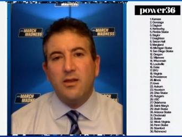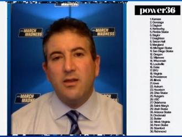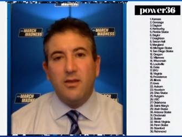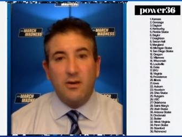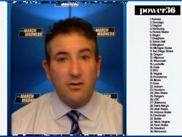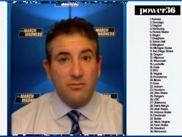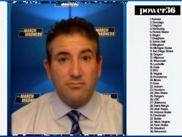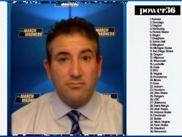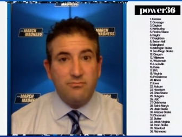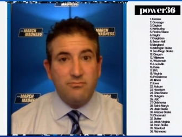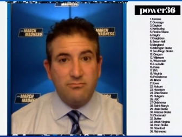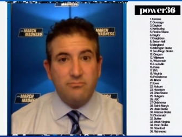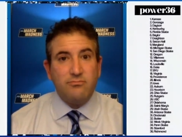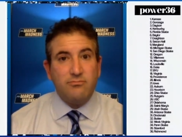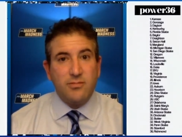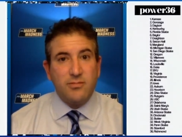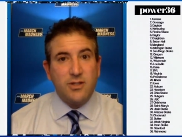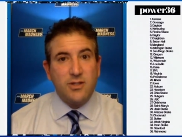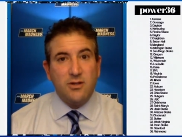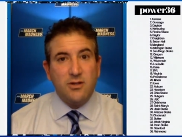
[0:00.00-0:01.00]
they're
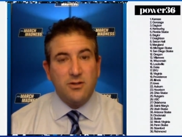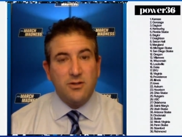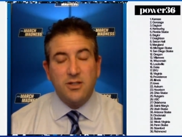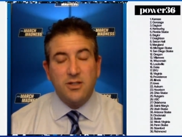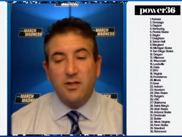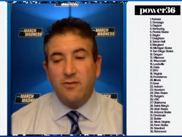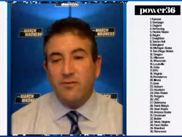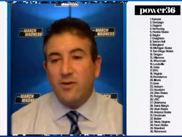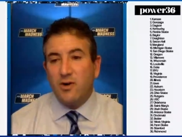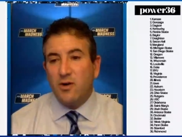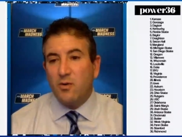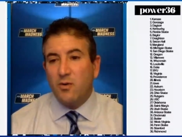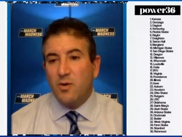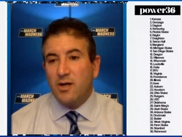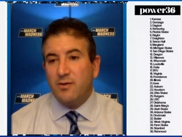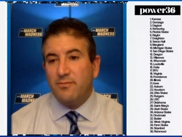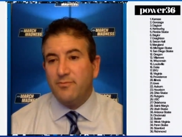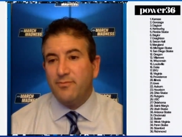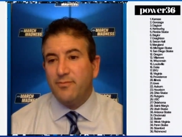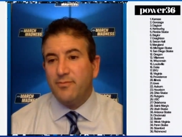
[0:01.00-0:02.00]
still seated very
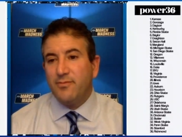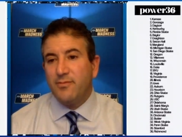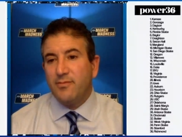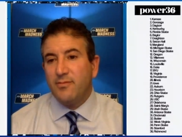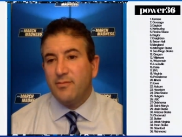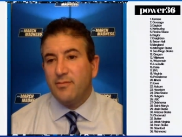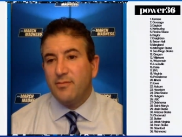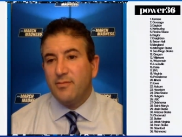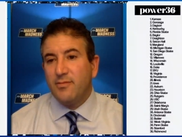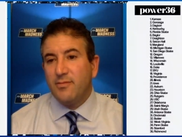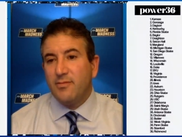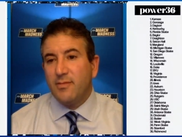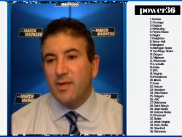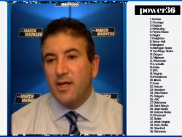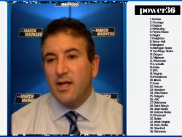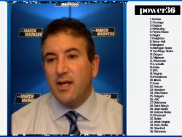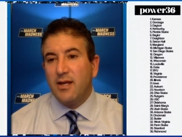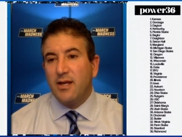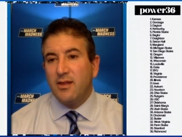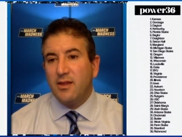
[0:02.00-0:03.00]
well,
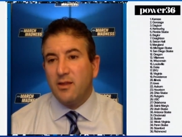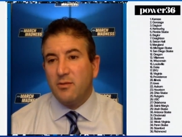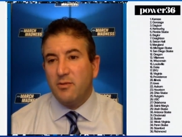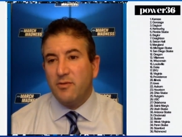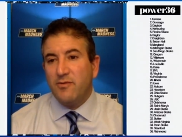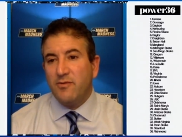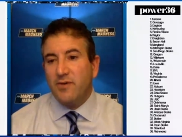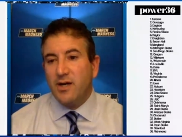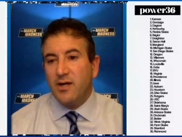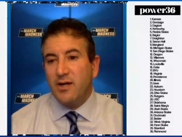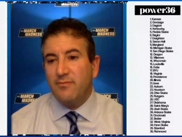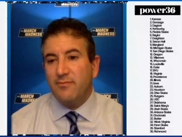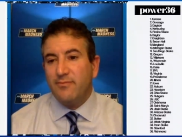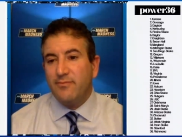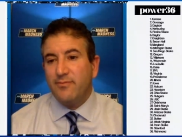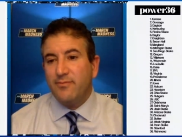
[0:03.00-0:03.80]
and I think they'll be fine.